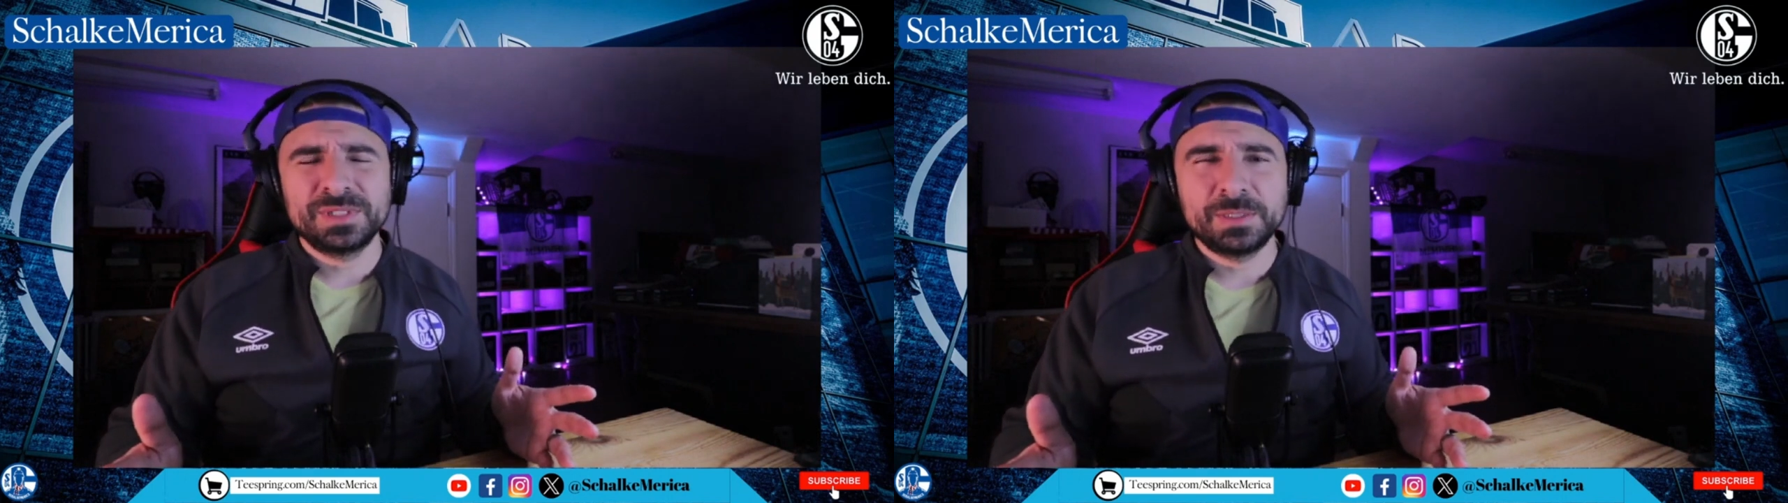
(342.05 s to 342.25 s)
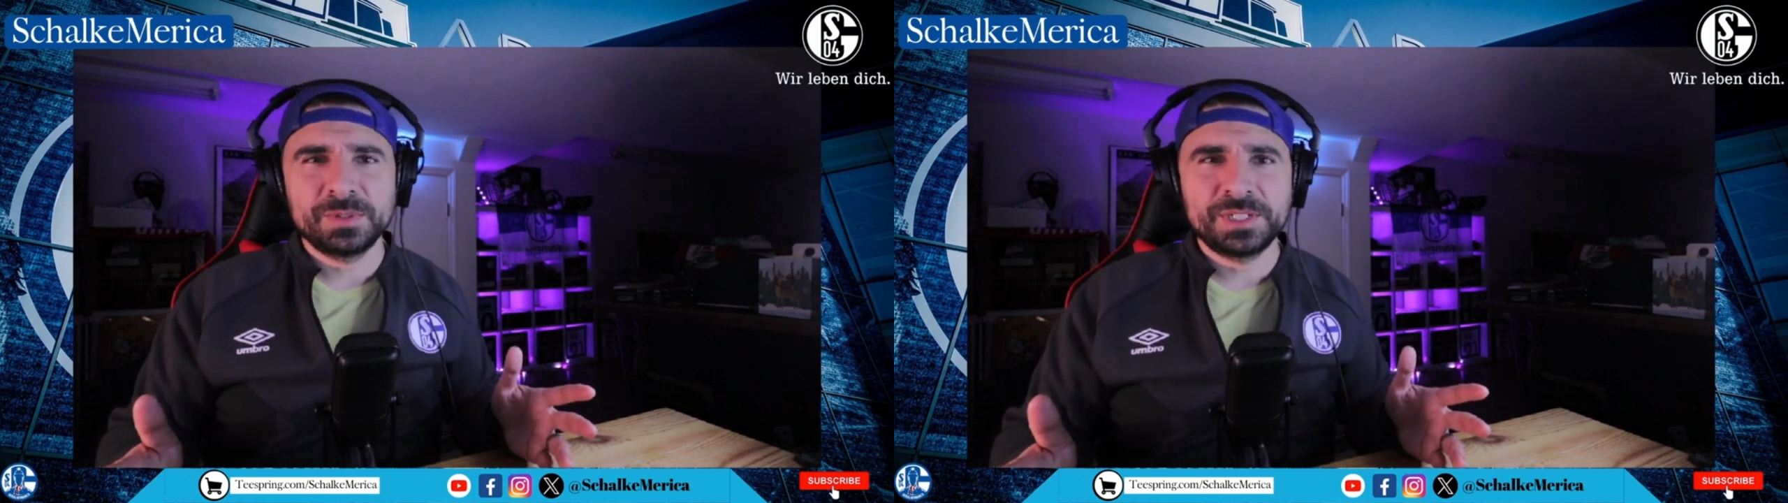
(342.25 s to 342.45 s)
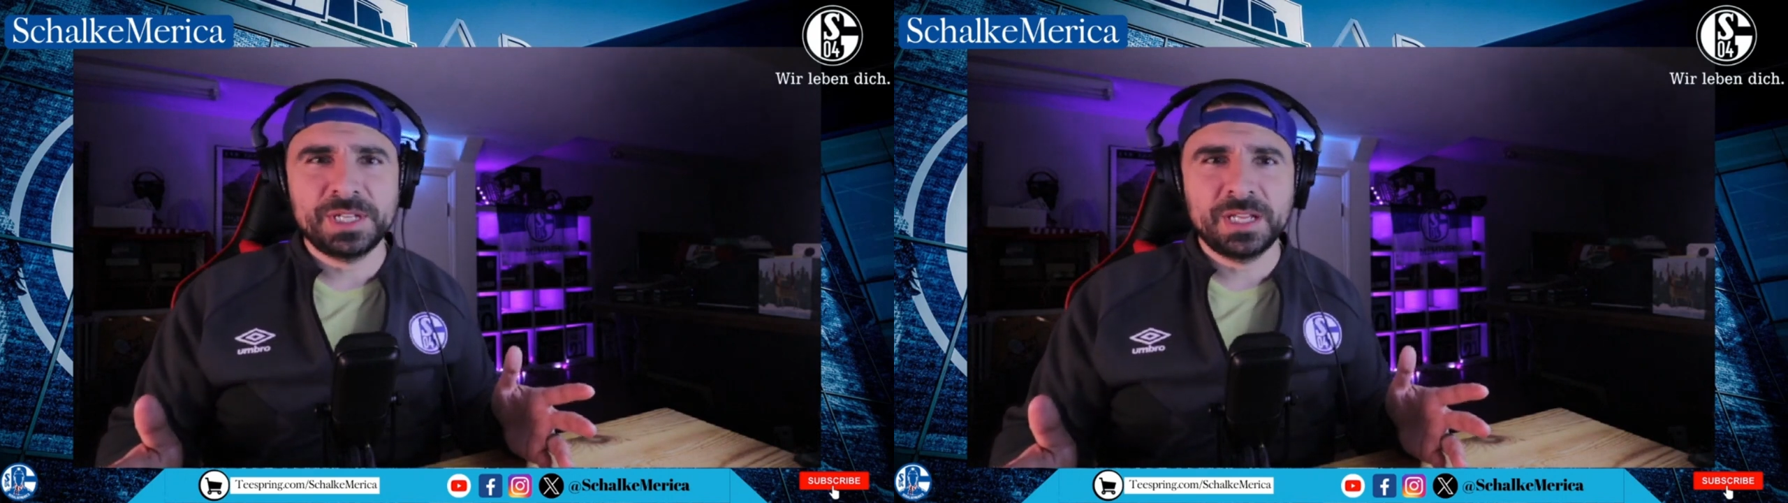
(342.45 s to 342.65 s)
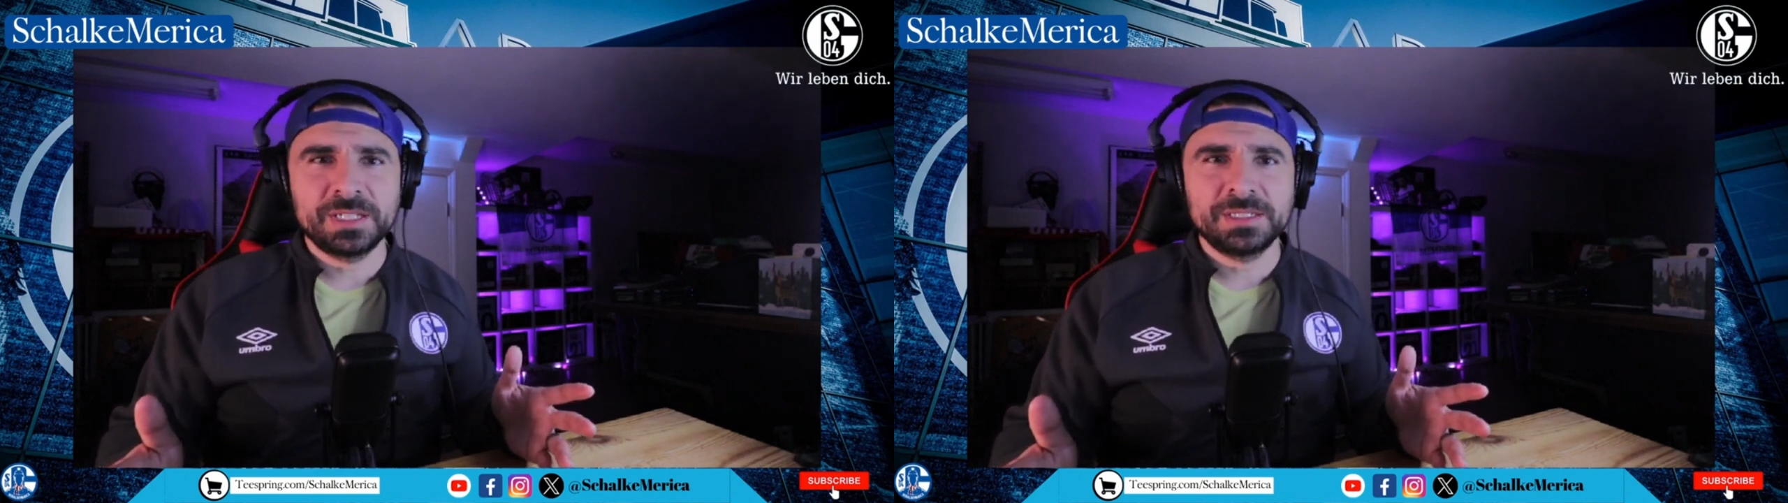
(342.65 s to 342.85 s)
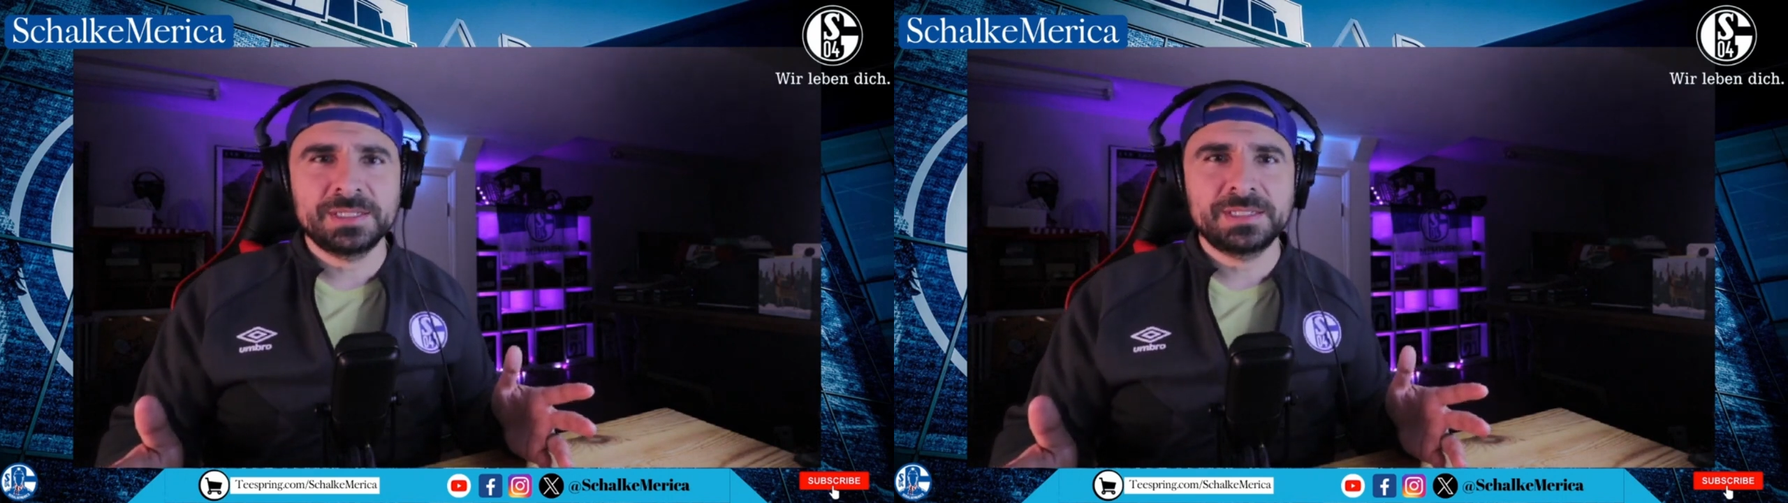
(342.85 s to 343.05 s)
see what
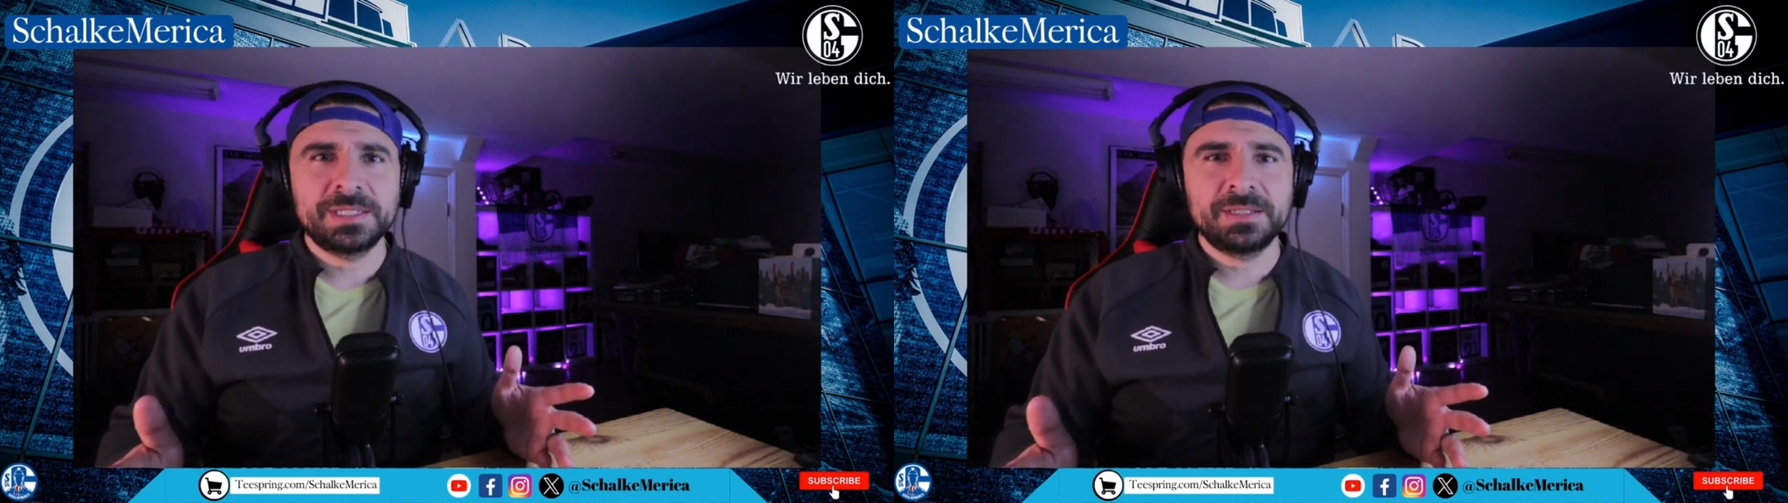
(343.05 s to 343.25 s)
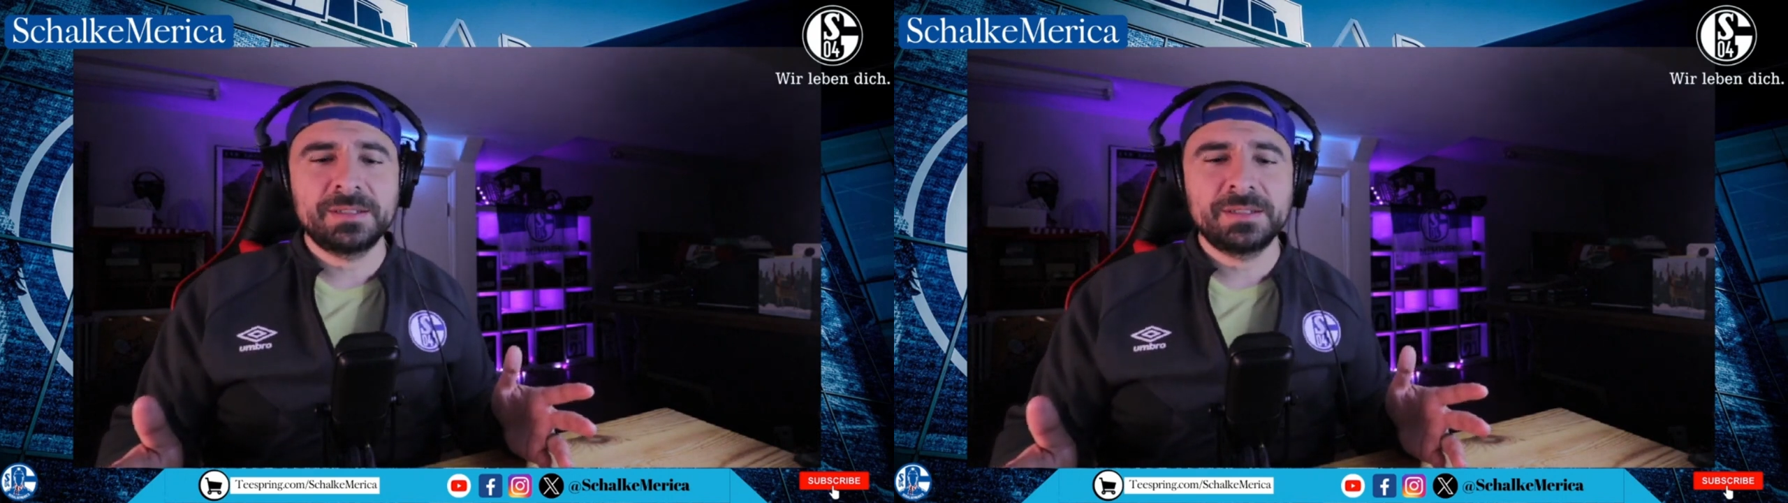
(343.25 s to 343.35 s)
Schalke's,